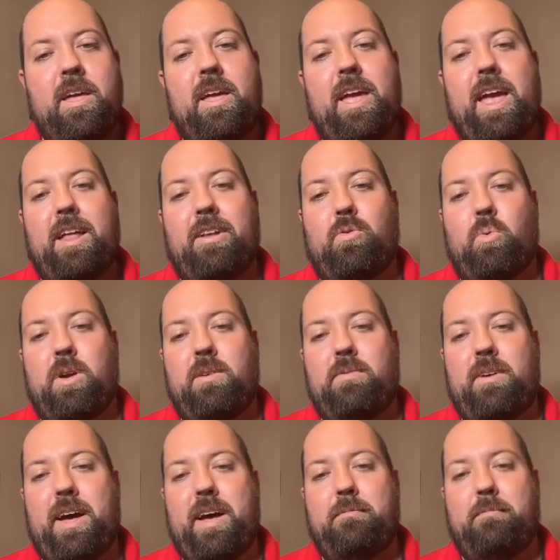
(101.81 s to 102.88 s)
and
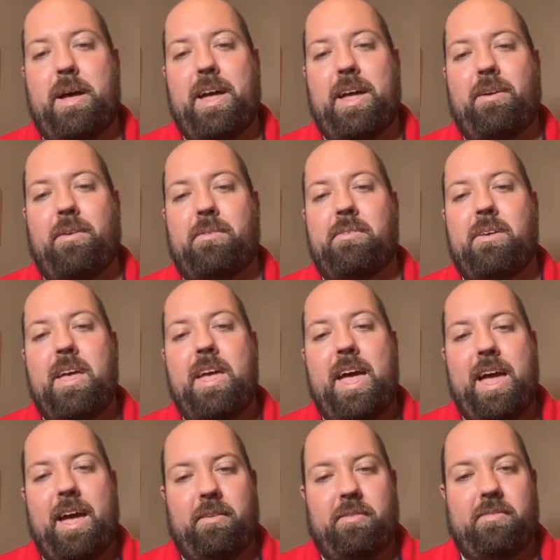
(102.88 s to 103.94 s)
25 miles
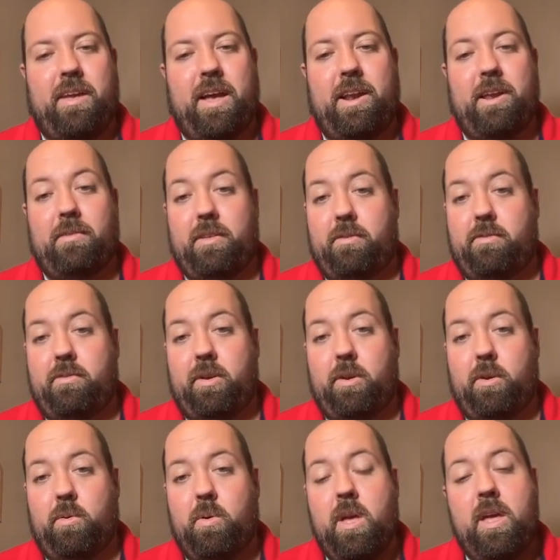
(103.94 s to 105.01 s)
outside of it.
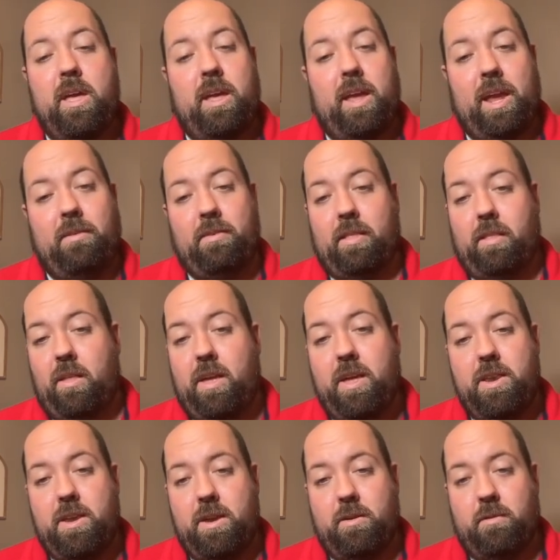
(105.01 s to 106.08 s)
So even
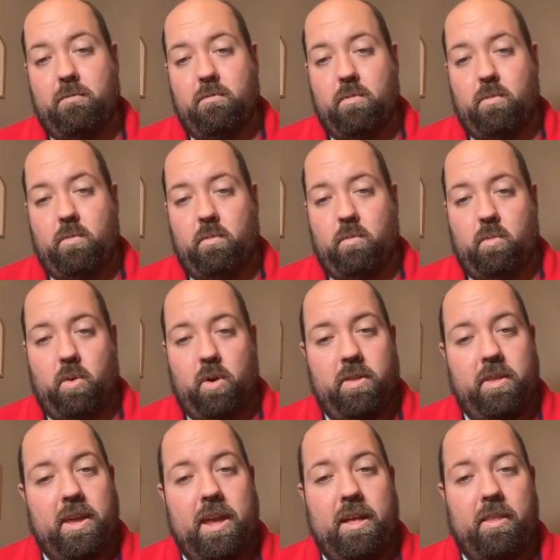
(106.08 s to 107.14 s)
London, we're in the
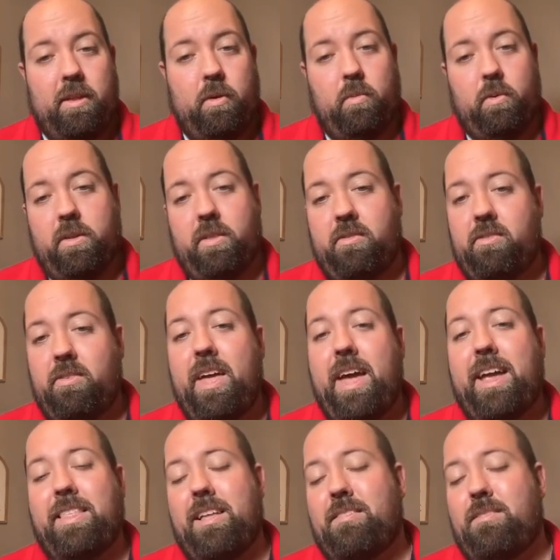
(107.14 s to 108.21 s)
yellow, we're in the
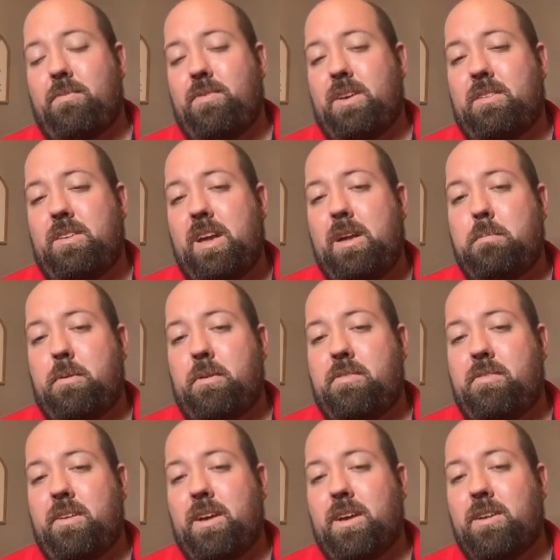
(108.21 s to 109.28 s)
slight, that's a
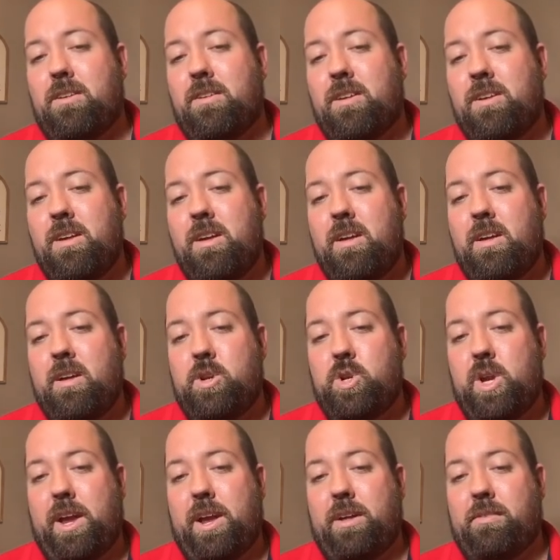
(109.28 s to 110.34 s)
15%
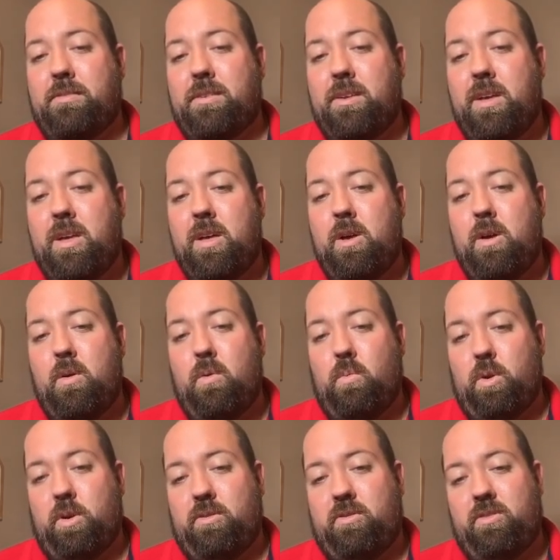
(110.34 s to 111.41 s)
chance.
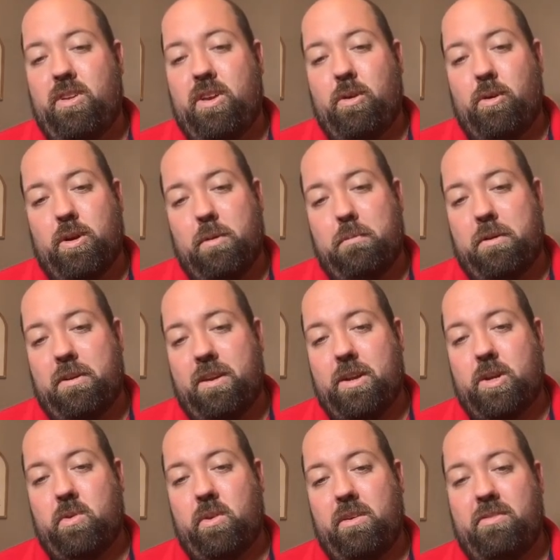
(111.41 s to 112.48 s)
We still could
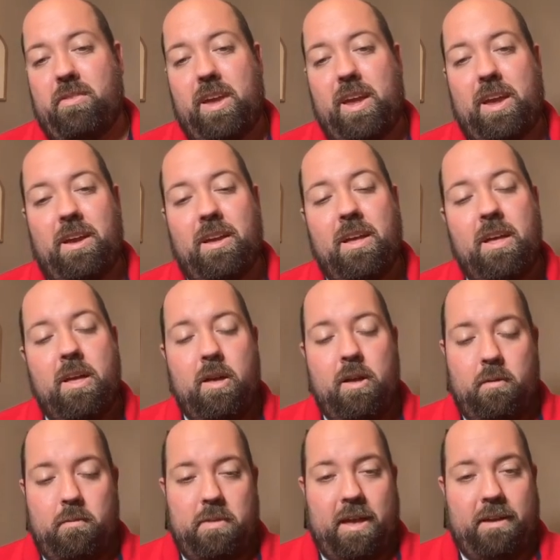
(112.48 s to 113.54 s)
potentially see
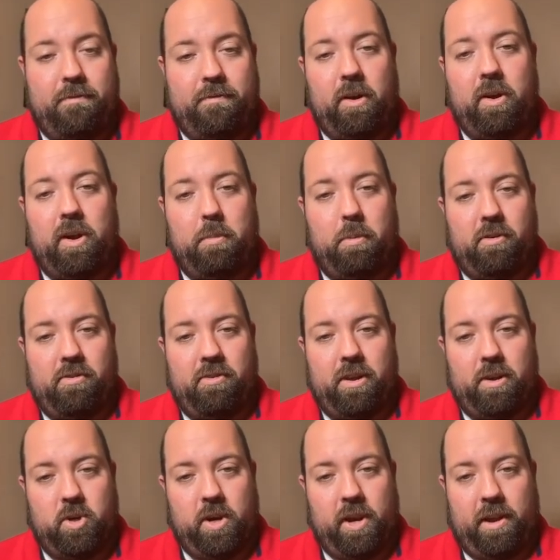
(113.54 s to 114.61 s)
that 30%
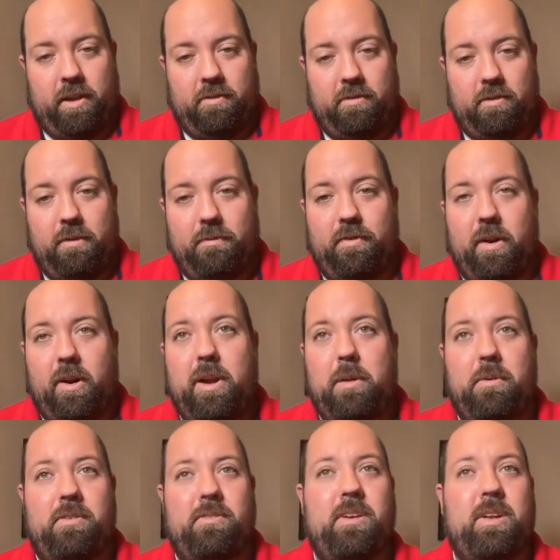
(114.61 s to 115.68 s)
chance. A
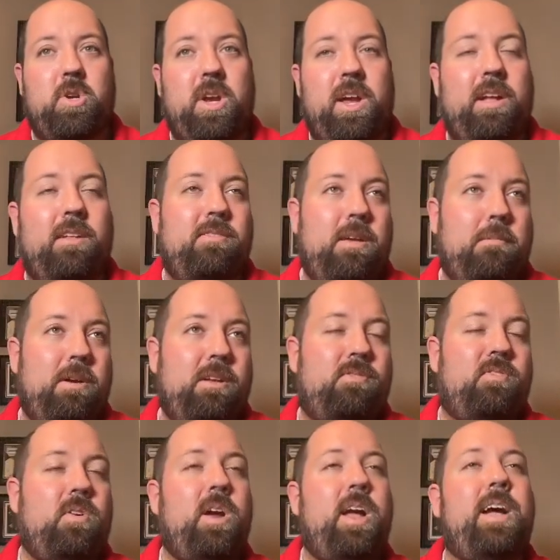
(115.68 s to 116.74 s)
30% chance, that means
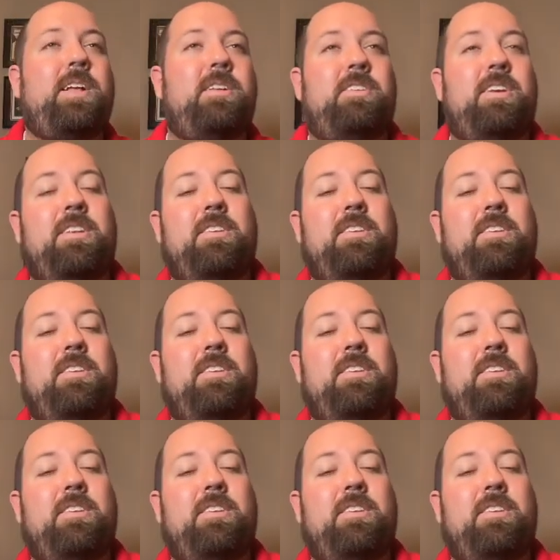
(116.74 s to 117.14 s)
3 out of 10